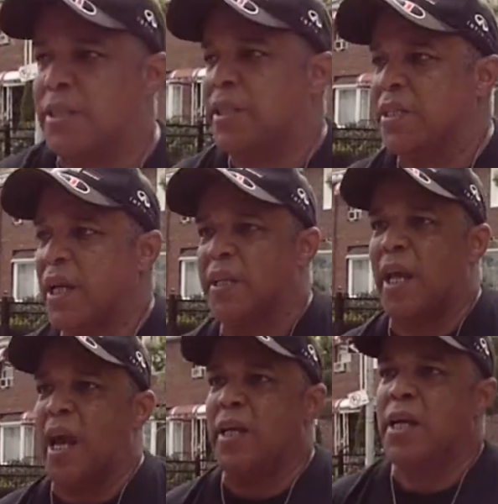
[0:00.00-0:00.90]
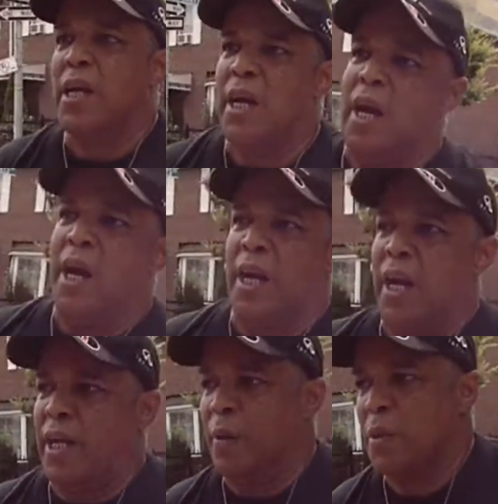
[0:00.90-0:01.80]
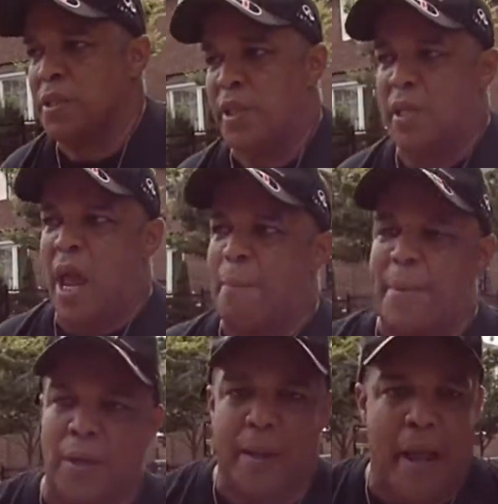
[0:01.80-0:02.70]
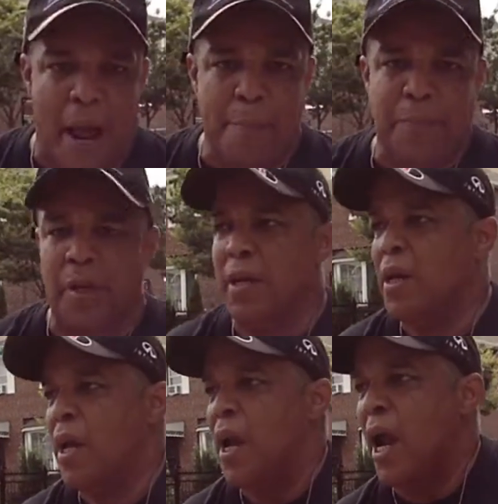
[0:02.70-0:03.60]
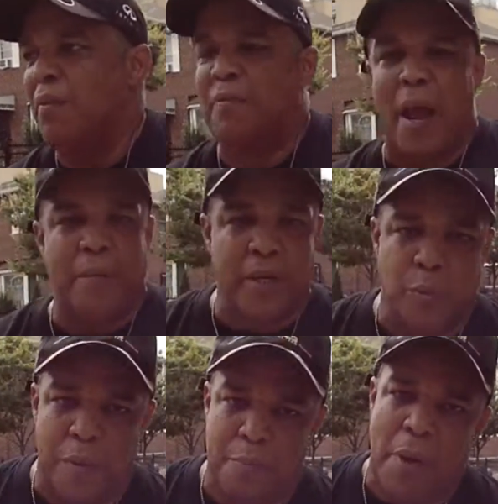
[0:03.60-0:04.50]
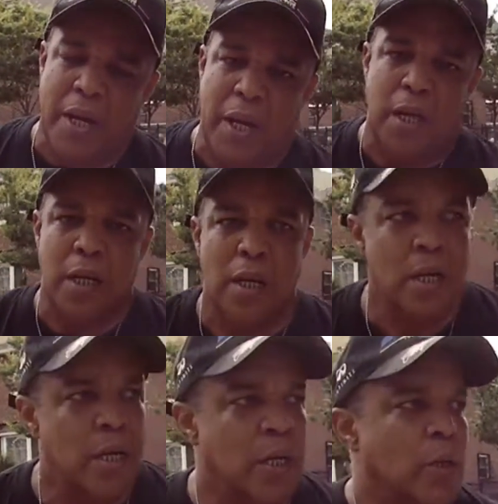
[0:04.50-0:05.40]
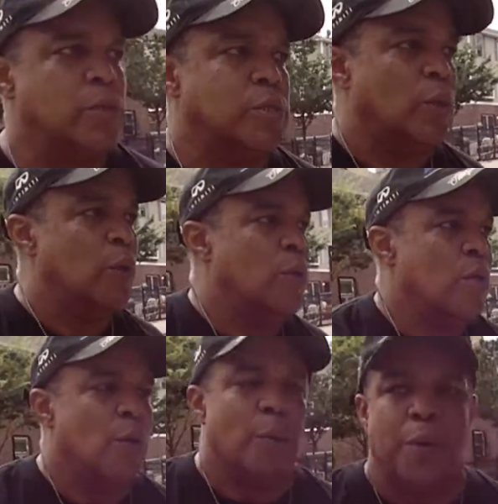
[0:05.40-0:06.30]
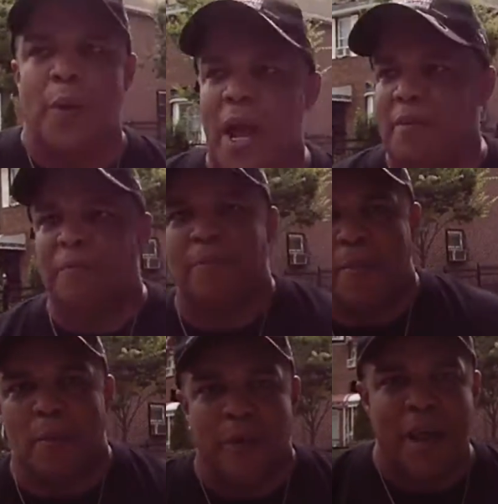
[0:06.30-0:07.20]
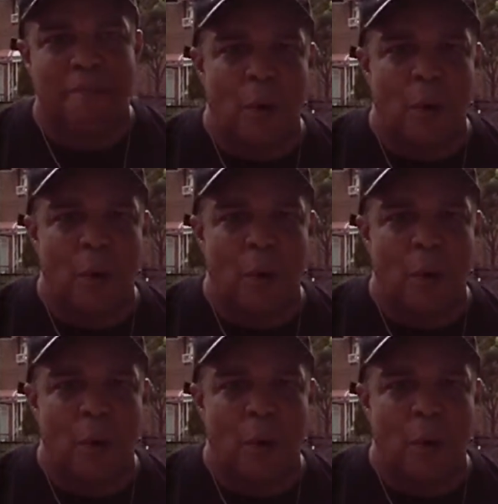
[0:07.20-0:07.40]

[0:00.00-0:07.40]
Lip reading: and things like that. Okay. And it was a lot better kept, and families with money, you know, so. But you have